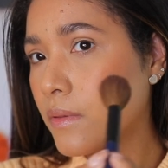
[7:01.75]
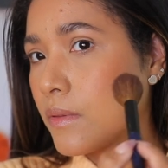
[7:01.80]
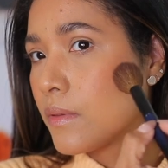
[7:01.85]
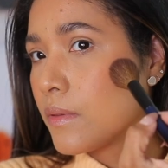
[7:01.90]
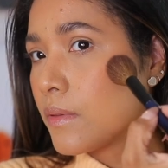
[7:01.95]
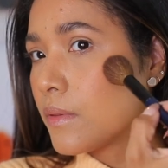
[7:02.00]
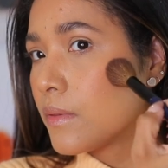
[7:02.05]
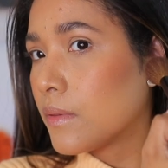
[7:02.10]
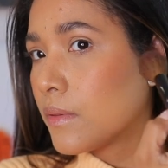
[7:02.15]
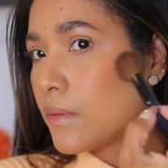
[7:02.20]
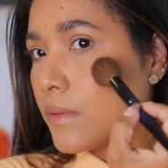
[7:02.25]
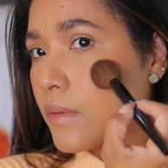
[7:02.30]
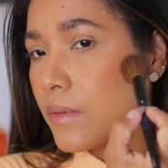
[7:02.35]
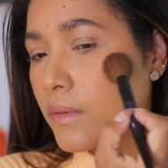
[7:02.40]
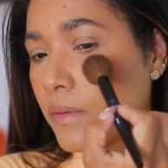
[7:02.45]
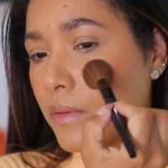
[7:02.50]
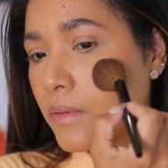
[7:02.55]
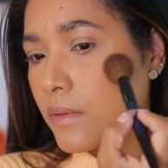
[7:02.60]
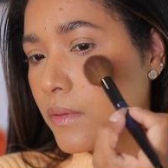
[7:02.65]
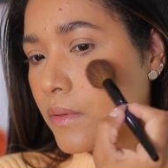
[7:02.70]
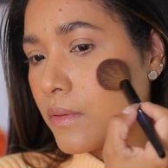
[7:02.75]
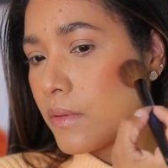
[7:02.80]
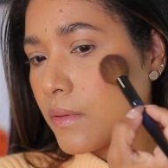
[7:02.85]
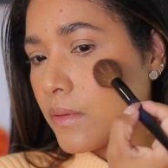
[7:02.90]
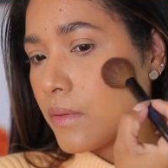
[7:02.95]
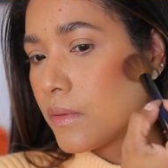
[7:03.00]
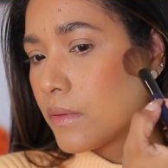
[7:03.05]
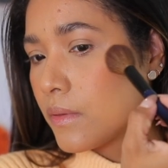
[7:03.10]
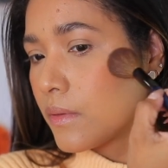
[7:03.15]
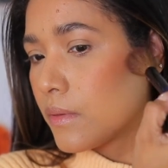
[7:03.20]

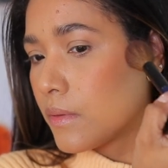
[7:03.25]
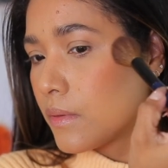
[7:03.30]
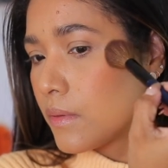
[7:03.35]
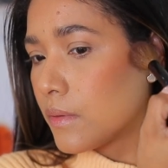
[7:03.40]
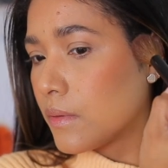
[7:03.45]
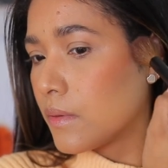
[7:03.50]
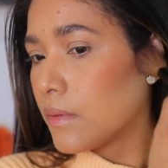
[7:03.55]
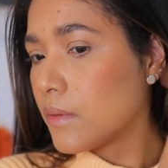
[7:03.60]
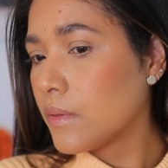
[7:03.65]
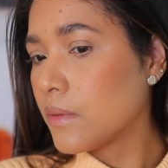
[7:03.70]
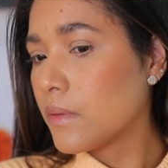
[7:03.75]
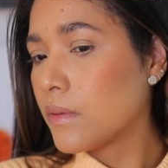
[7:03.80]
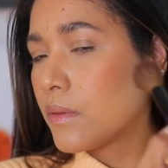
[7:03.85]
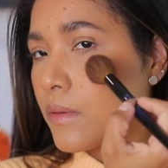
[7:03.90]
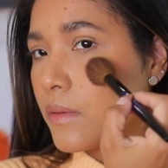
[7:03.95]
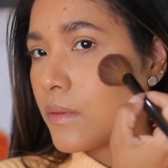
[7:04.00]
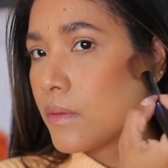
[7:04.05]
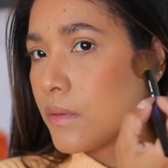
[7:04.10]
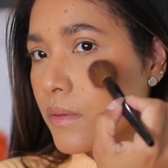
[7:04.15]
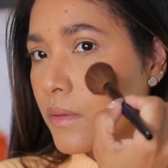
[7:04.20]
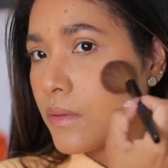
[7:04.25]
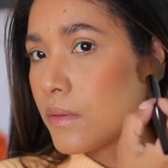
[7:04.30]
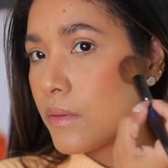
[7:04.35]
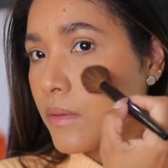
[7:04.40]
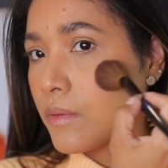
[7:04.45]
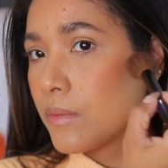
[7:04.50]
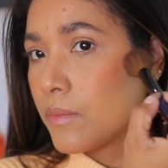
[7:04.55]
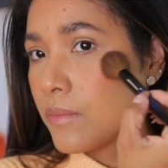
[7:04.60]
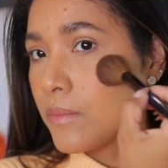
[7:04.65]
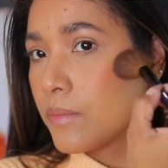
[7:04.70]

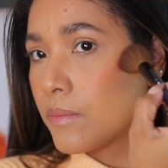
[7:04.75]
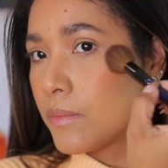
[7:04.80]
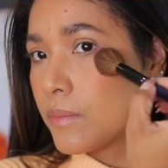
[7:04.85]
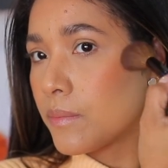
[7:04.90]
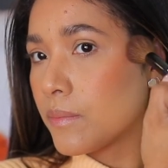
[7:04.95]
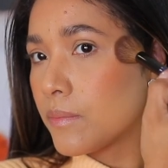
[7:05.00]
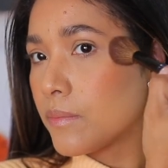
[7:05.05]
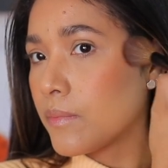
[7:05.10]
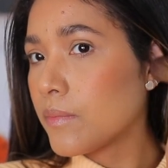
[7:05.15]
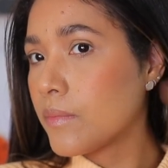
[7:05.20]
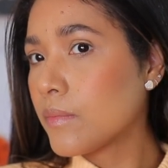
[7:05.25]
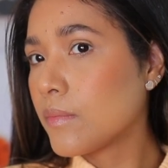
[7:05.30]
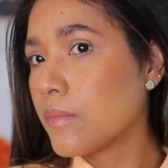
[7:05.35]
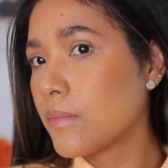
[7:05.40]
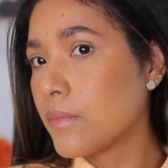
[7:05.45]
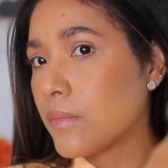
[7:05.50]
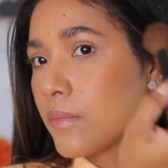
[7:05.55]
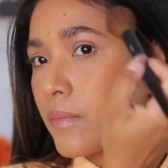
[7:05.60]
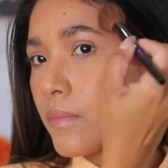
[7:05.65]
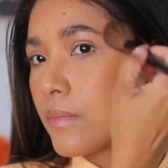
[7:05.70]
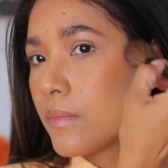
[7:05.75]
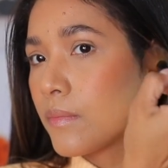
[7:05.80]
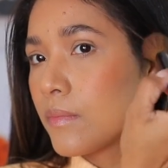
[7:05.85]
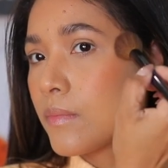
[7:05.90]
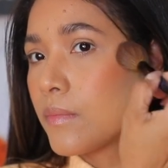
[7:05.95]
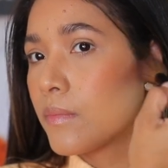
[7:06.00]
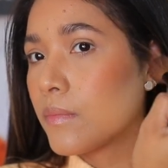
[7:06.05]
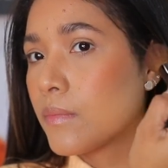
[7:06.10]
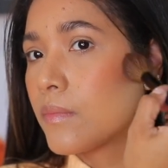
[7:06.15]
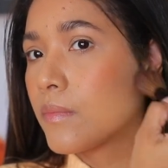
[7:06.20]

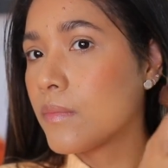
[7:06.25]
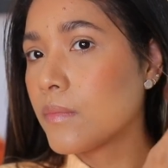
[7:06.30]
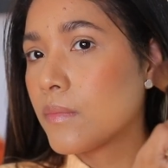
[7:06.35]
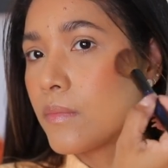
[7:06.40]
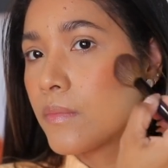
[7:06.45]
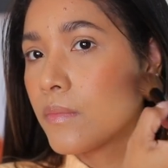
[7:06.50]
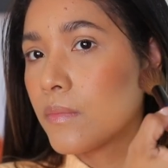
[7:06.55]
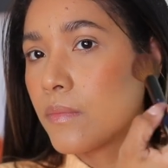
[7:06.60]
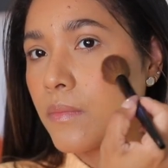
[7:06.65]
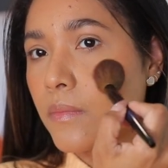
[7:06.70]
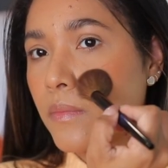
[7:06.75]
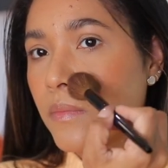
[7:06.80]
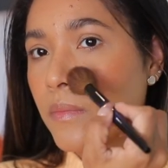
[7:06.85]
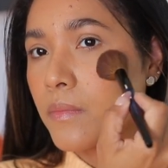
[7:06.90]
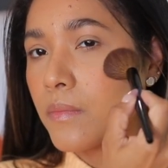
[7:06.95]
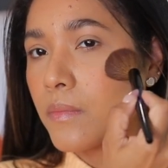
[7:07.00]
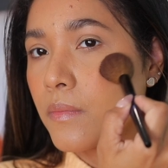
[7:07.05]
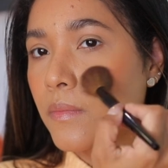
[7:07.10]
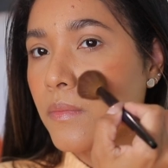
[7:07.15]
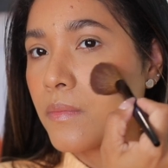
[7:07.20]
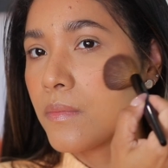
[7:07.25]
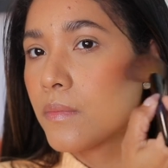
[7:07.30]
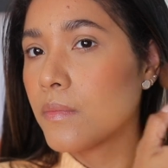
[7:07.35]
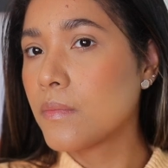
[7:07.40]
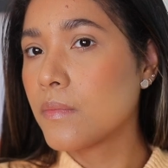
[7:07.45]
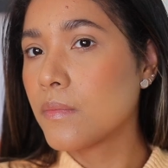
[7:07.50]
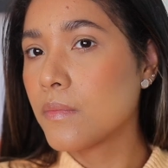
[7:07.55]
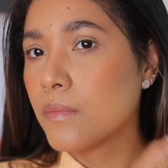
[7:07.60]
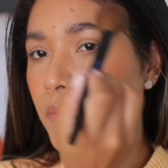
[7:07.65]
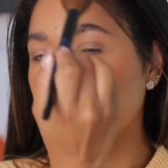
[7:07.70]

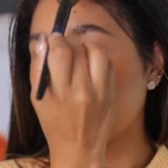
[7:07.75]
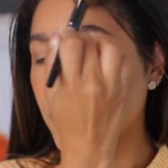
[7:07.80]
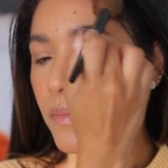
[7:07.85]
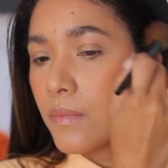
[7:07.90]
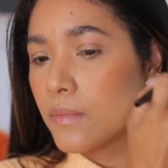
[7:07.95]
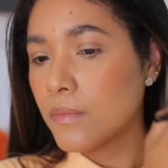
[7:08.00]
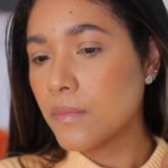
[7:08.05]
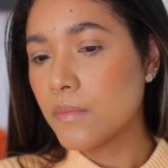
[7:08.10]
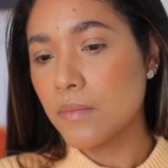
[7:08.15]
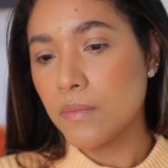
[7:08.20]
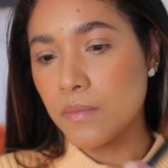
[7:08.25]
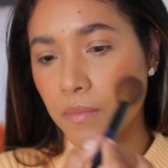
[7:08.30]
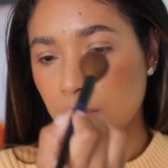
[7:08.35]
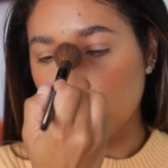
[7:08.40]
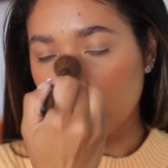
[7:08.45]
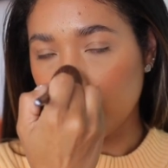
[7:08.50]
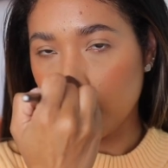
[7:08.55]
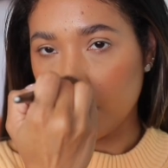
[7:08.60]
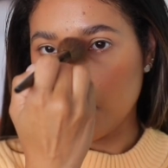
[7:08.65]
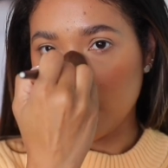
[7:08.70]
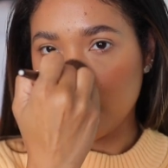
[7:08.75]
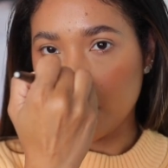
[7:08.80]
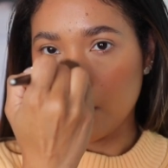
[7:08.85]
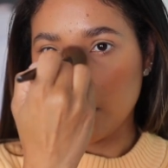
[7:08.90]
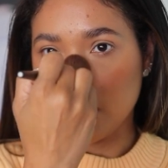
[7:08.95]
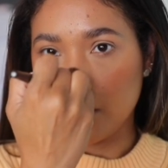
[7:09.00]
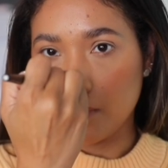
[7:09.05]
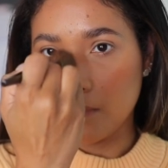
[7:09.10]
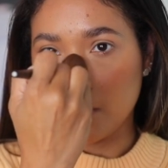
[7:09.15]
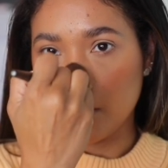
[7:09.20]

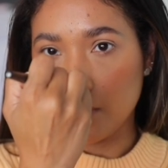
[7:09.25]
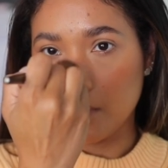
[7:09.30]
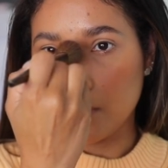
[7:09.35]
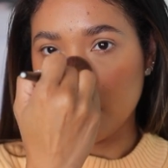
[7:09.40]
Nobody speaks.